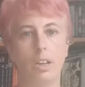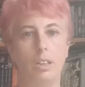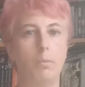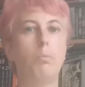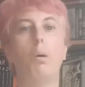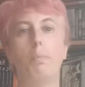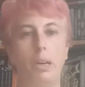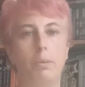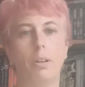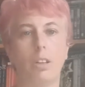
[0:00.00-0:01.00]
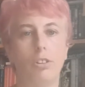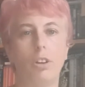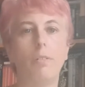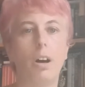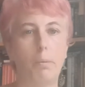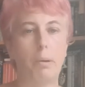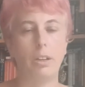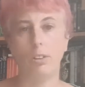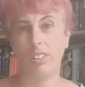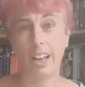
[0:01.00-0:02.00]
more people are going to show up, and
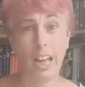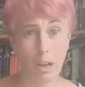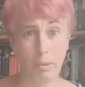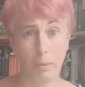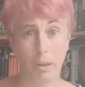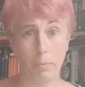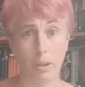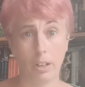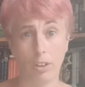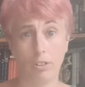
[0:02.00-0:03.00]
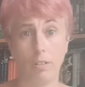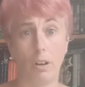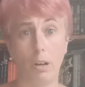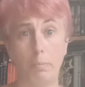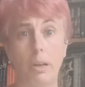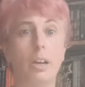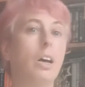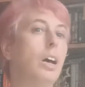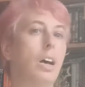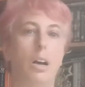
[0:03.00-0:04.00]
you don't know how many people are going to show up.
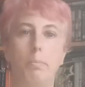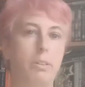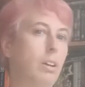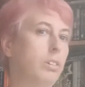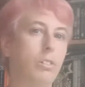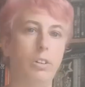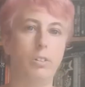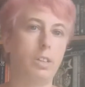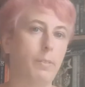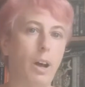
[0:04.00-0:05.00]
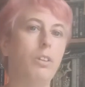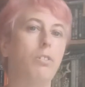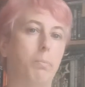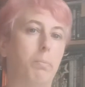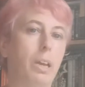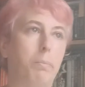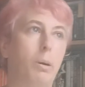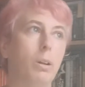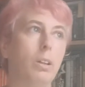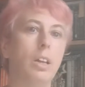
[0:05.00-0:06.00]
Potentially you could have 100
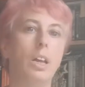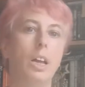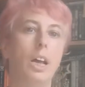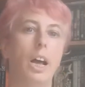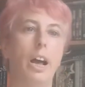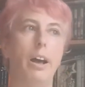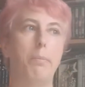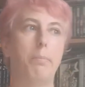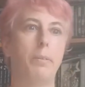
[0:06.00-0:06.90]
people. So